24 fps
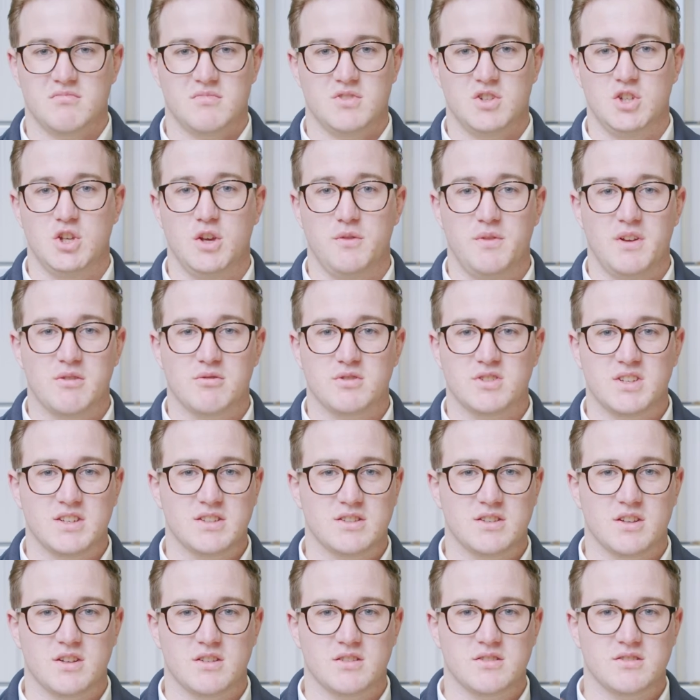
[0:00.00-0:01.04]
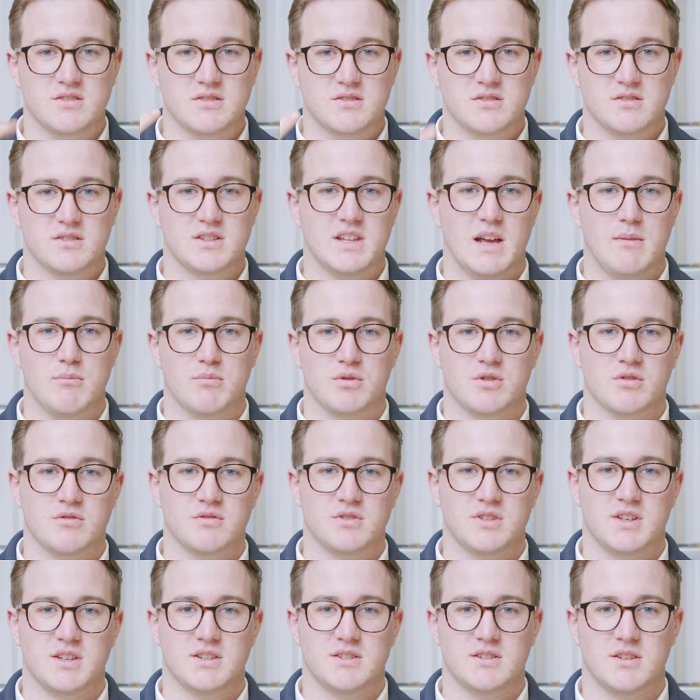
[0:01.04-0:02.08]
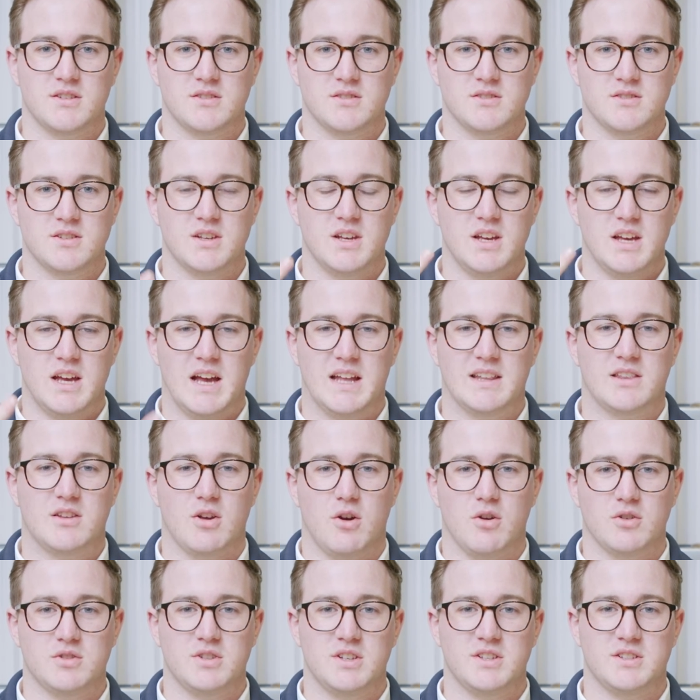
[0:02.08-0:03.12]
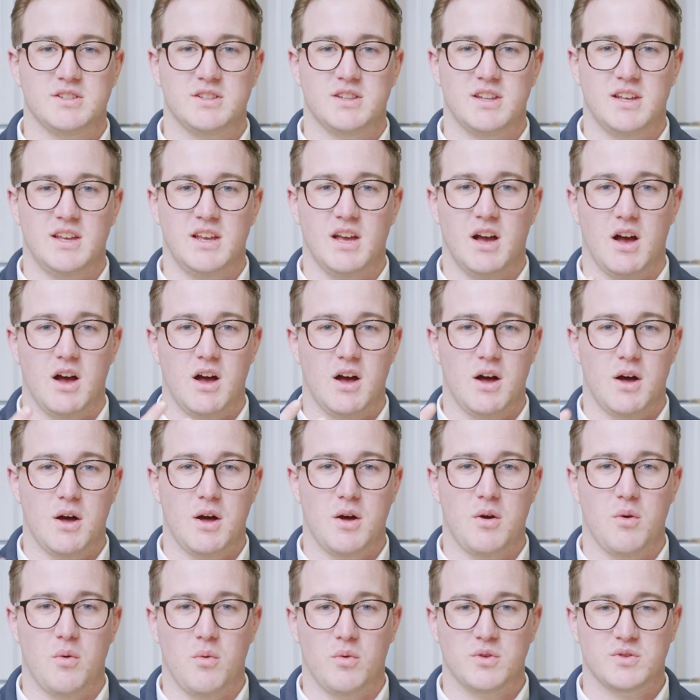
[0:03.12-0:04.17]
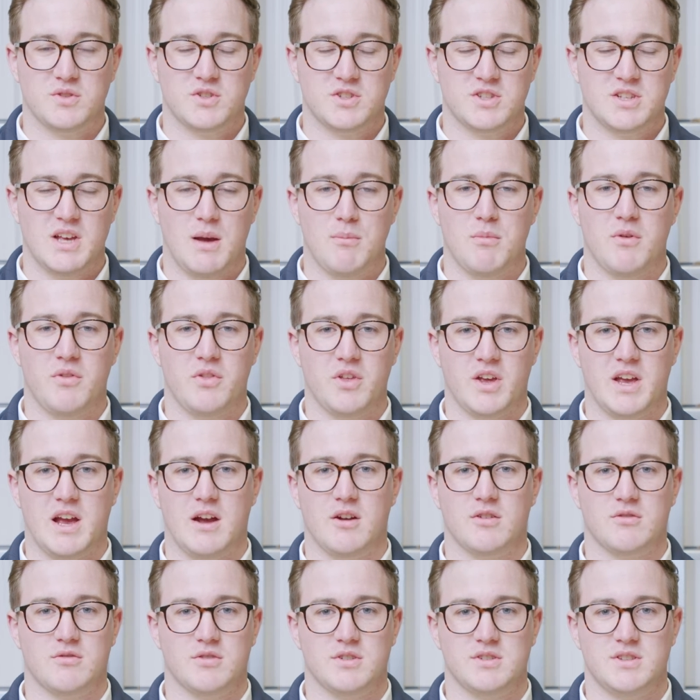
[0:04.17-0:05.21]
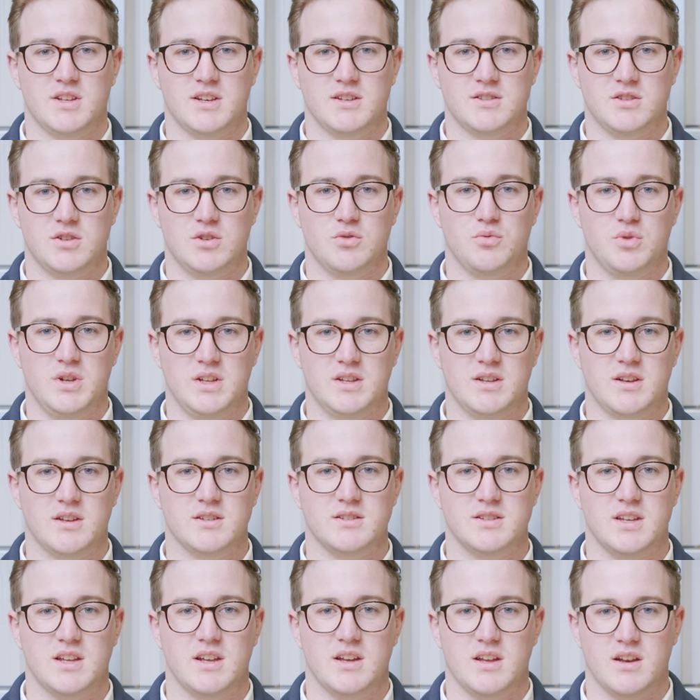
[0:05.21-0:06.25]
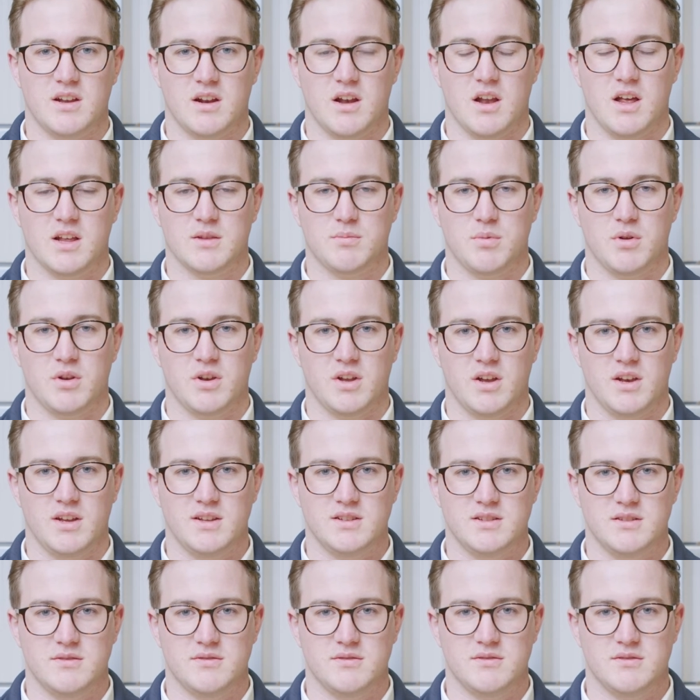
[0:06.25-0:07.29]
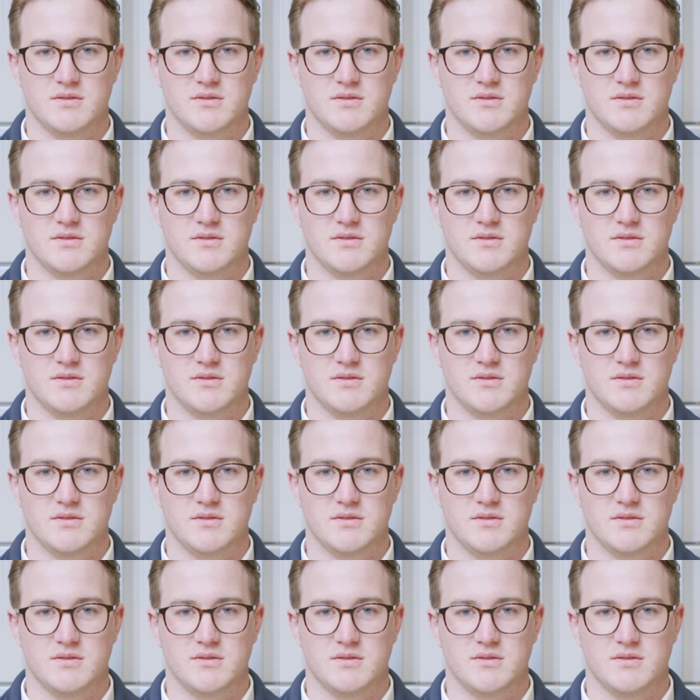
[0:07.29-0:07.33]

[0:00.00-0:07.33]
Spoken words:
UV resistance, temperature resistance, and toxicity are some of the characteristics that you will need to consider in a glass bonding adhesive.